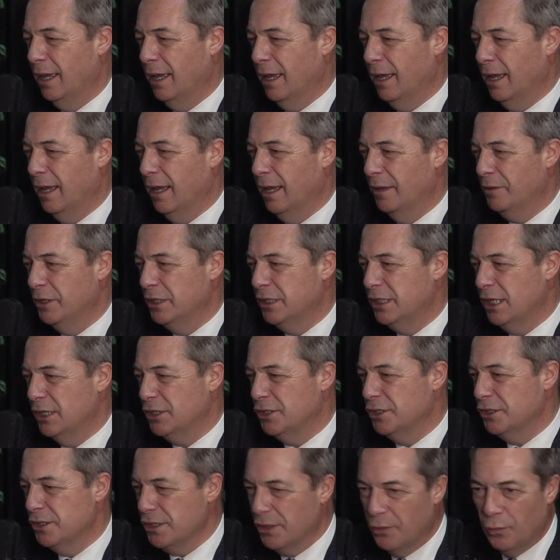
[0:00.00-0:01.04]
the
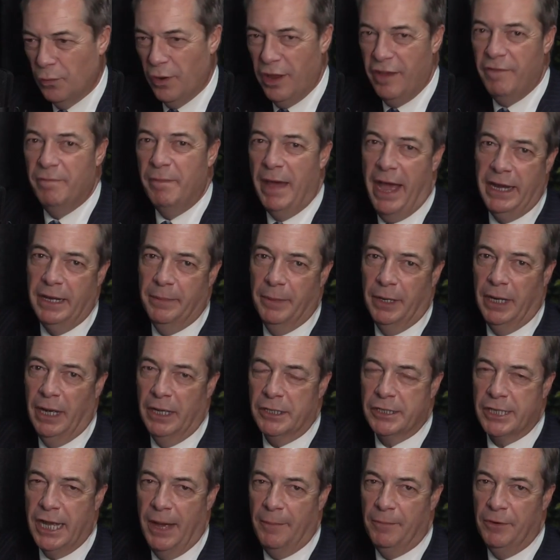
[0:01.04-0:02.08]
decisions that we've made in the
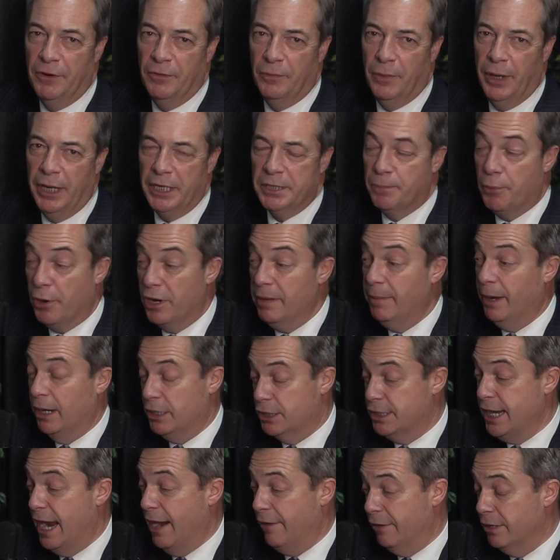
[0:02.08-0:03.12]
last couple of weeks pretty much
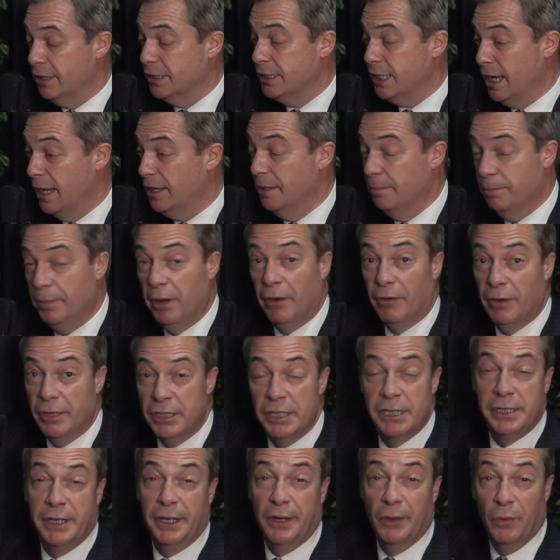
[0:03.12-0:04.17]
guarantee that Boris
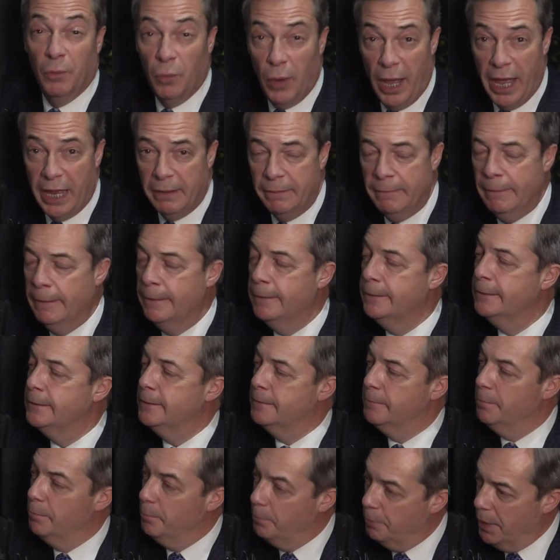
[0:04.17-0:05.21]
is going to win,
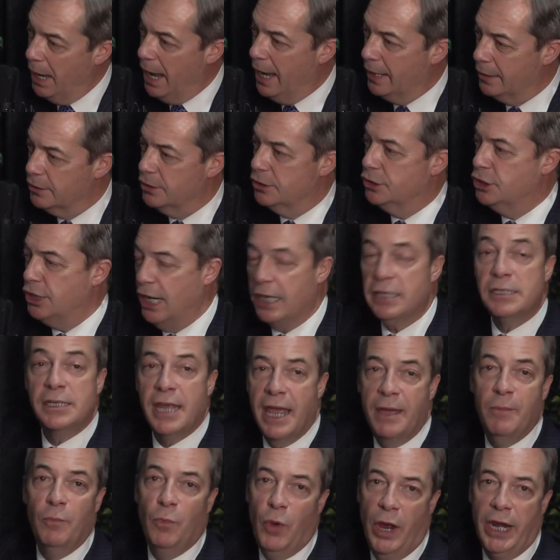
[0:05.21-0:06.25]
but just
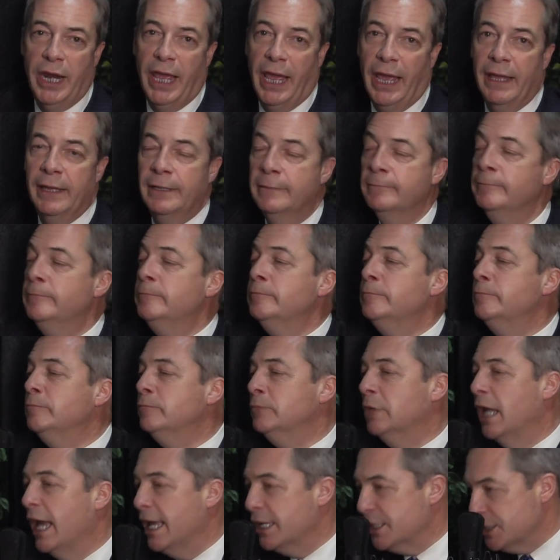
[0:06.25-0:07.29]
him winning
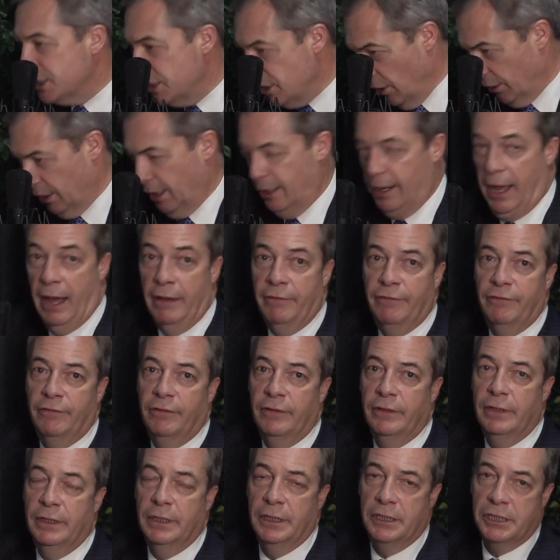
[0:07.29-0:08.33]
is not enough
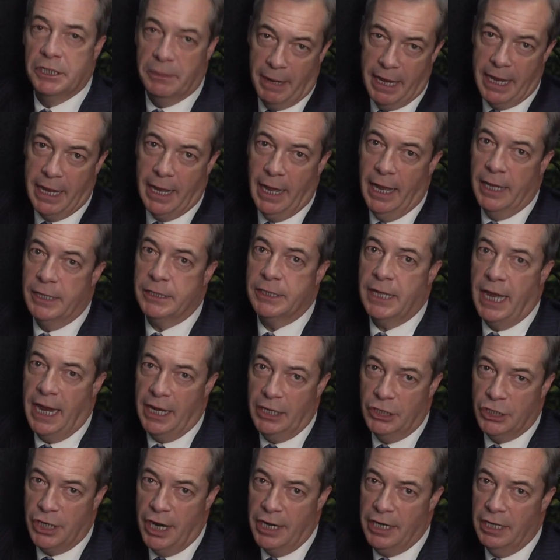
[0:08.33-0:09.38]
to make us a
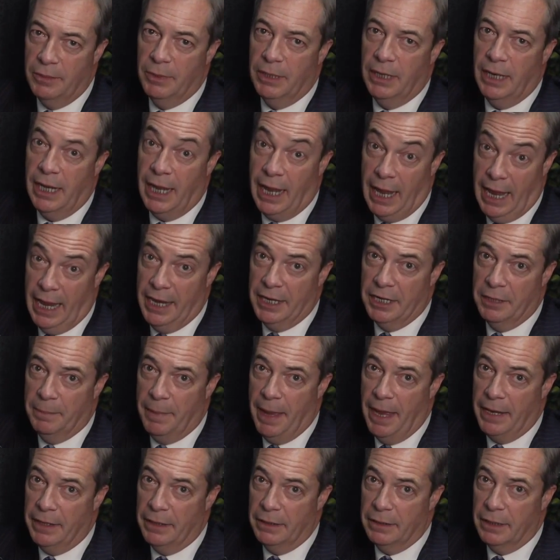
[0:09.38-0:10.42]
genuinely
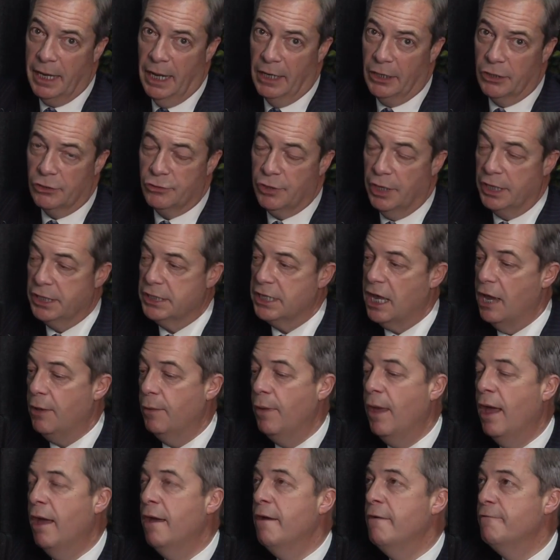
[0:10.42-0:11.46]
independent country. So
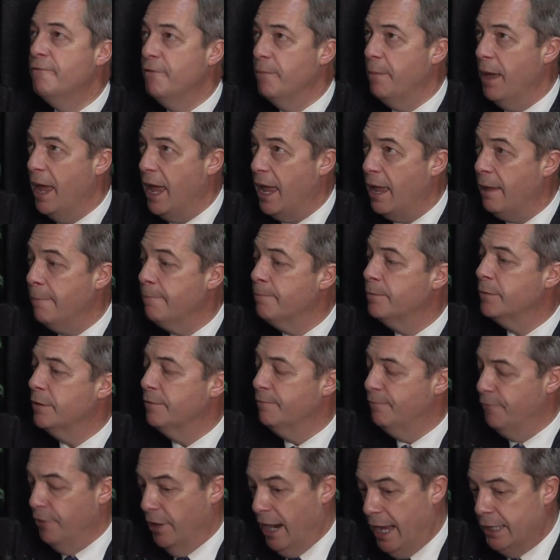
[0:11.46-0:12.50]
for me,
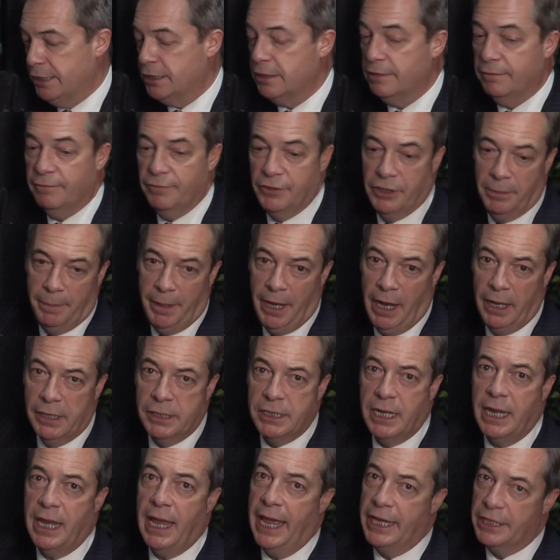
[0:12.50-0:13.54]
for us, for the
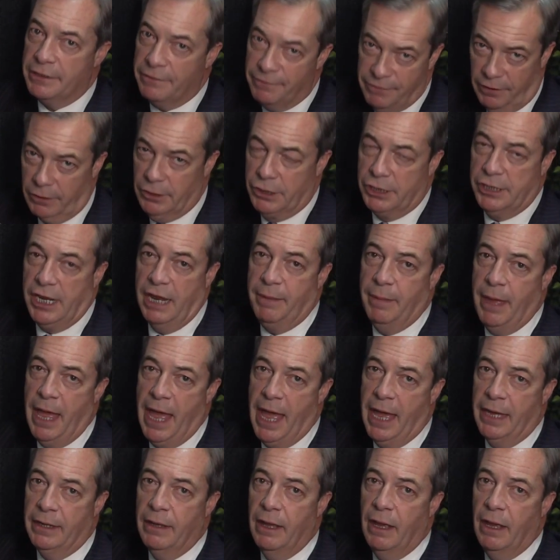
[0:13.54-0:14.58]
party, it's full steam ahead